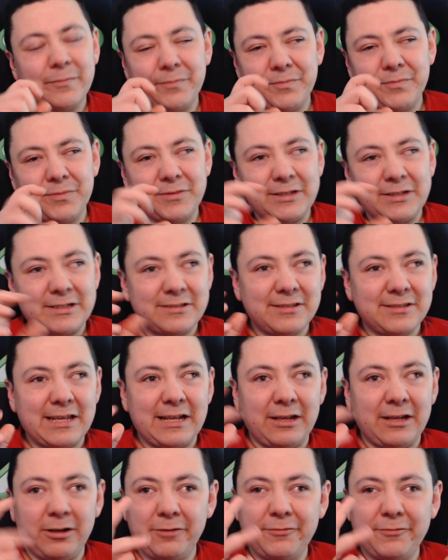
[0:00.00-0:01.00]
That's
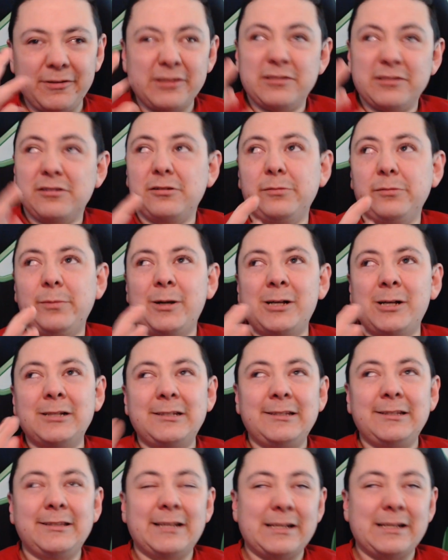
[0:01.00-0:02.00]
like your physical
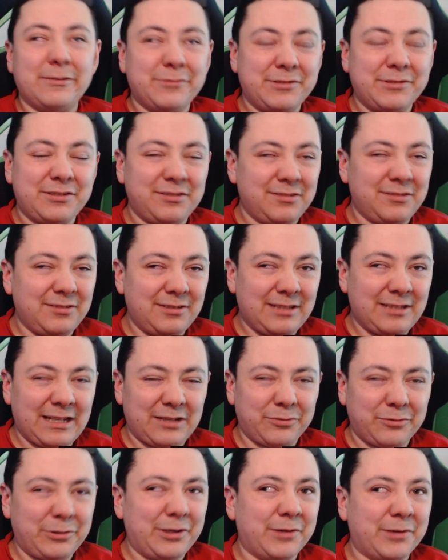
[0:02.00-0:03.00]
body. That's
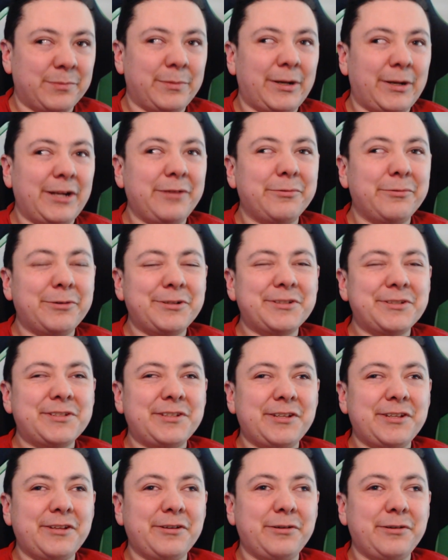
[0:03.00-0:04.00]
what your body wants
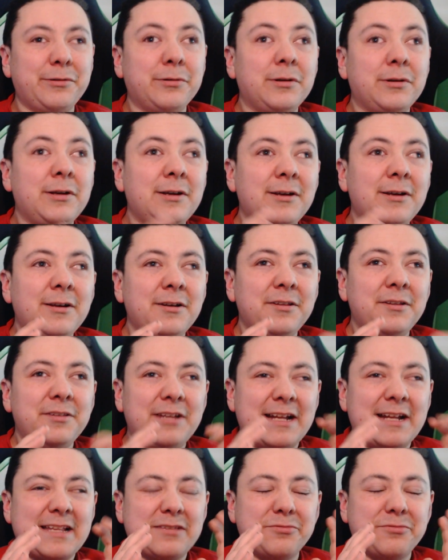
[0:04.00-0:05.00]
to do.
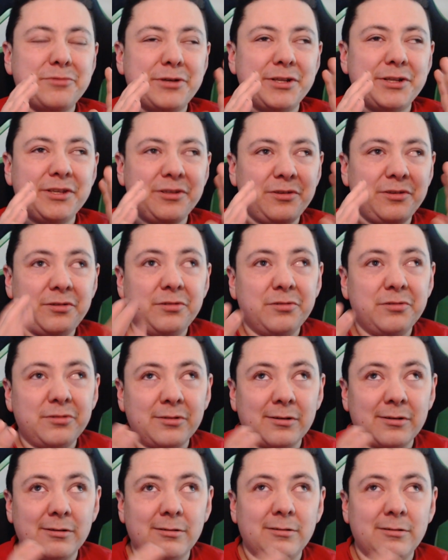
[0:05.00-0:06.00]
That's what
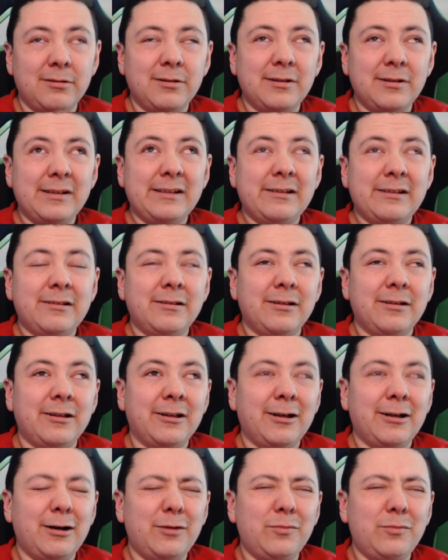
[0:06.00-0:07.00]
your
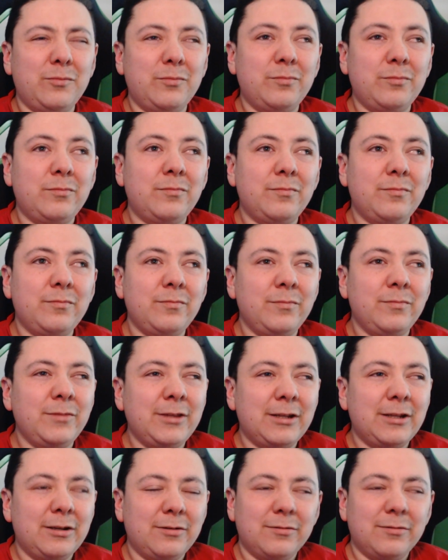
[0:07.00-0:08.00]

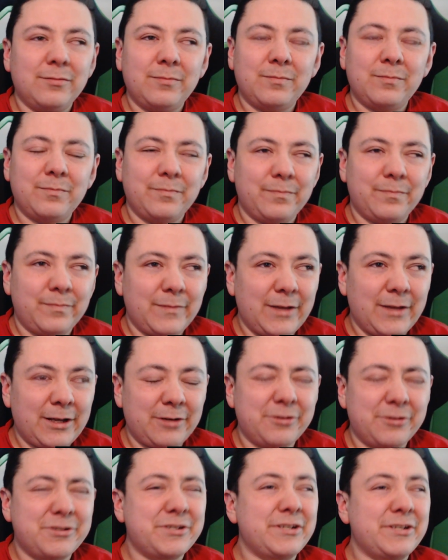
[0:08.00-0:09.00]

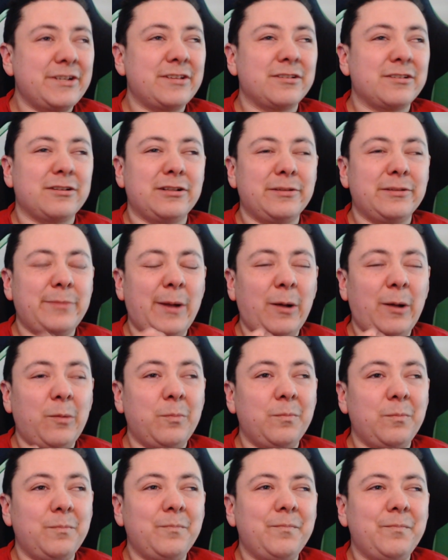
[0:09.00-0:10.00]
energy is all about.
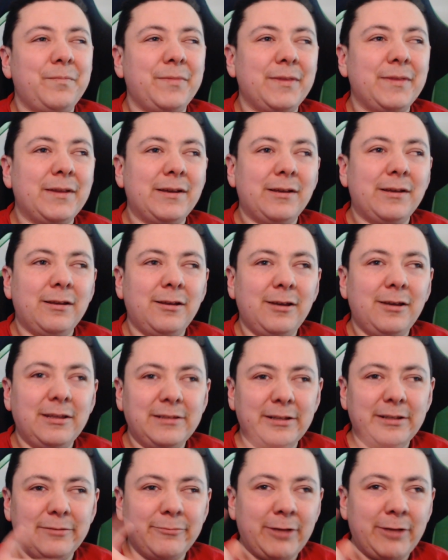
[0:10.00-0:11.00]
And
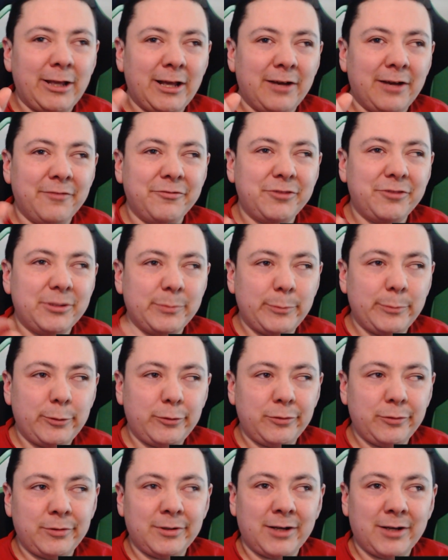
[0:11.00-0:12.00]
then we have the
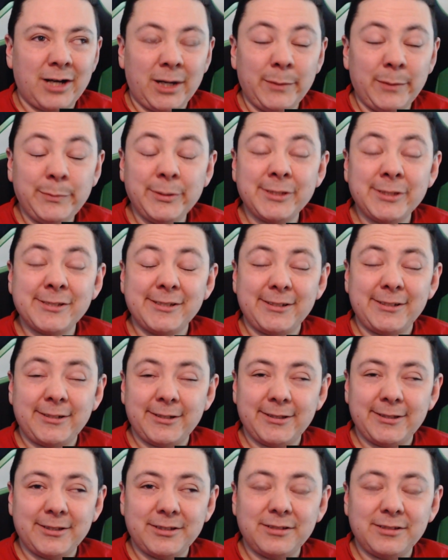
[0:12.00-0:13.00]
moon opposite to
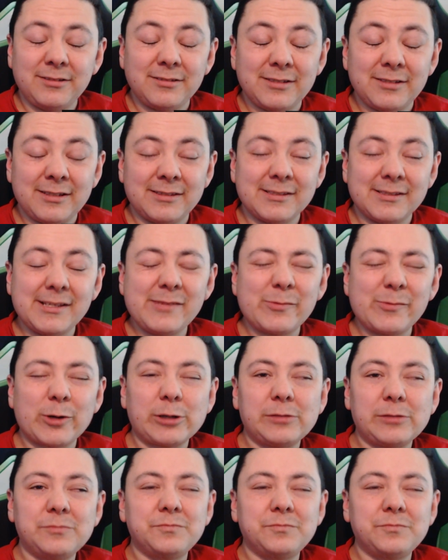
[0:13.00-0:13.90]
this in Libra.